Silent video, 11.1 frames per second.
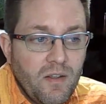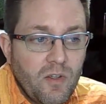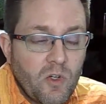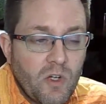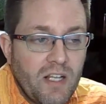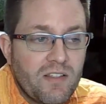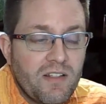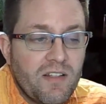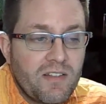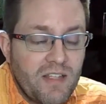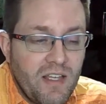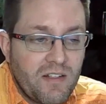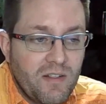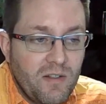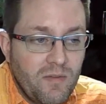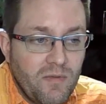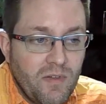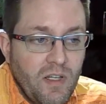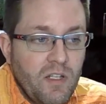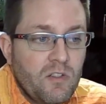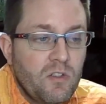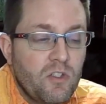creates an incentive
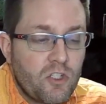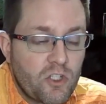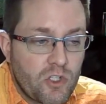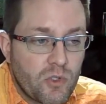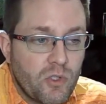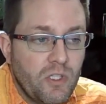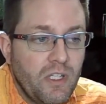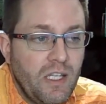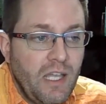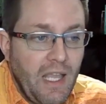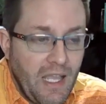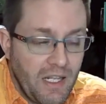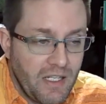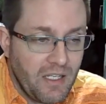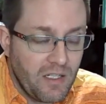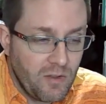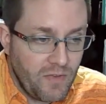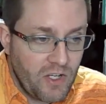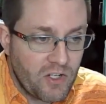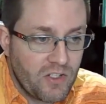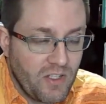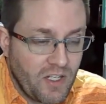to destroy any
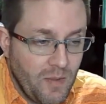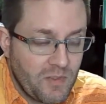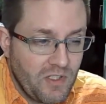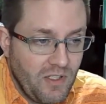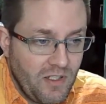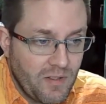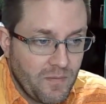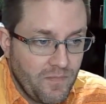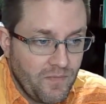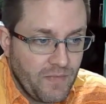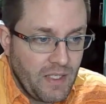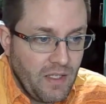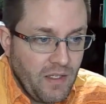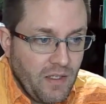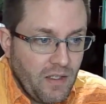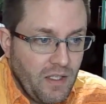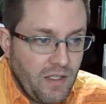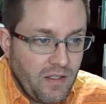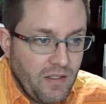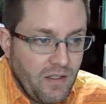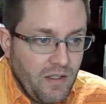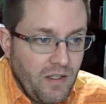innovation that comes along.
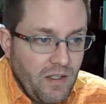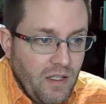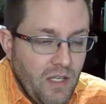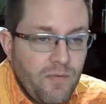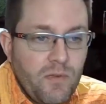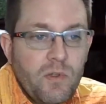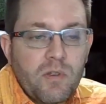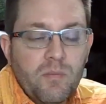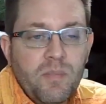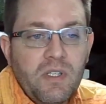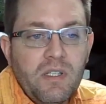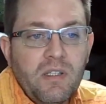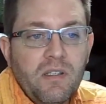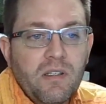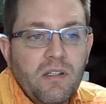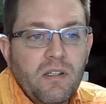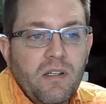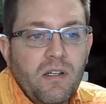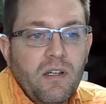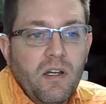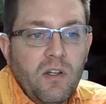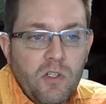Like, if you can be
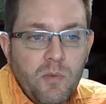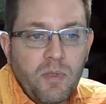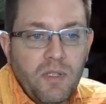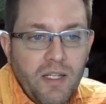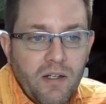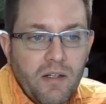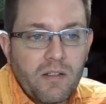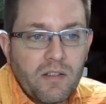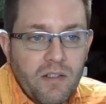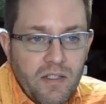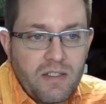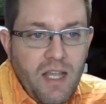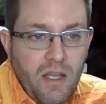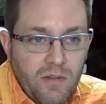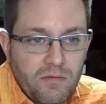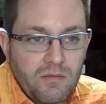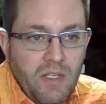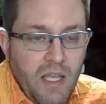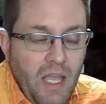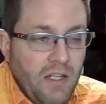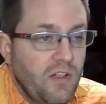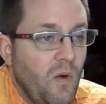a new player in, in town
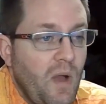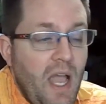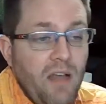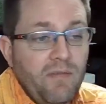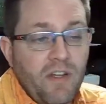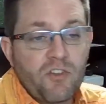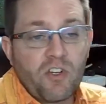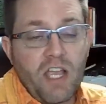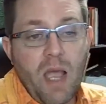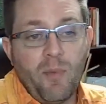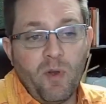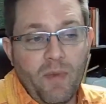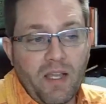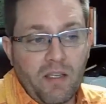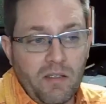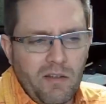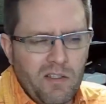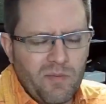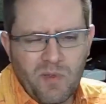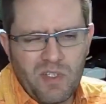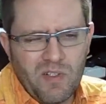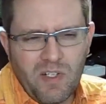and you don't have venture capital backing you, because
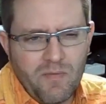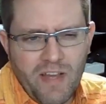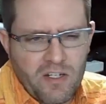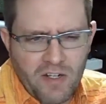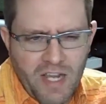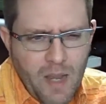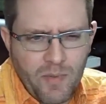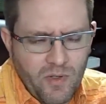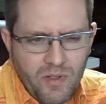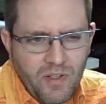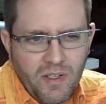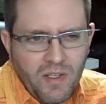pretty much you need venture capital